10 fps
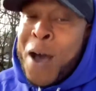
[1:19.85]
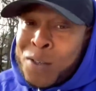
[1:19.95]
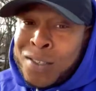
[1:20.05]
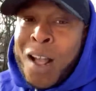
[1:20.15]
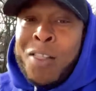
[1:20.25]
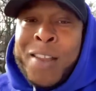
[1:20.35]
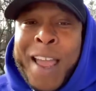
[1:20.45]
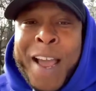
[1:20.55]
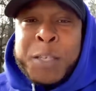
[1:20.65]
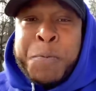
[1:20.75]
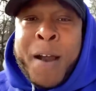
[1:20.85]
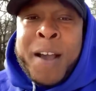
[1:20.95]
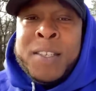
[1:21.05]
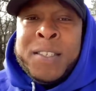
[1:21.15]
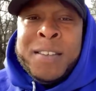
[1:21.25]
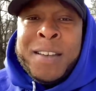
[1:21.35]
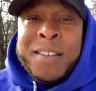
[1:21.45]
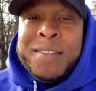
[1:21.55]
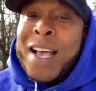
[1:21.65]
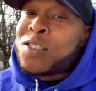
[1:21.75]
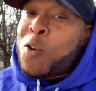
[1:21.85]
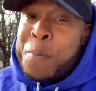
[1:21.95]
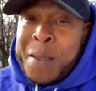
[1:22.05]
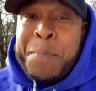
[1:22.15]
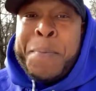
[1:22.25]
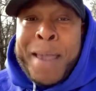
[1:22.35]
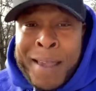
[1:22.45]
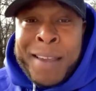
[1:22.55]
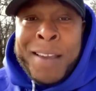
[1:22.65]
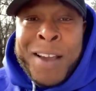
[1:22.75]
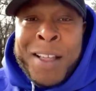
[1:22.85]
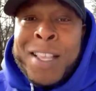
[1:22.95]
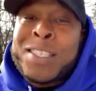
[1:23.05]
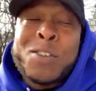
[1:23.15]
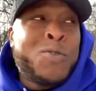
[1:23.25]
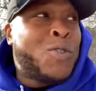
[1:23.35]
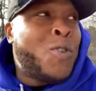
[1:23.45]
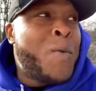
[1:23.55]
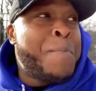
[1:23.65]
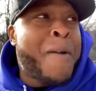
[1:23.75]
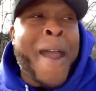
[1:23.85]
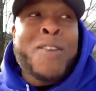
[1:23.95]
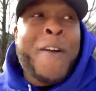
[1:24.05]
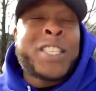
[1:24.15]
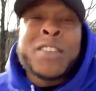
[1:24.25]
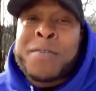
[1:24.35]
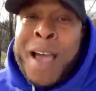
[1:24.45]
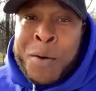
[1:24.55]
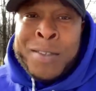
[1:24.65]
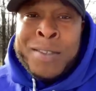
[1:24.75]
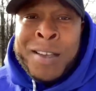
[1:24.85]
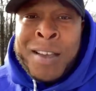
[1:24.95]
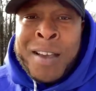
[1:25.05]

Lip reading: $1,000 cash prize. That's going to be big. Let's see who's going to win bragging rights of that one.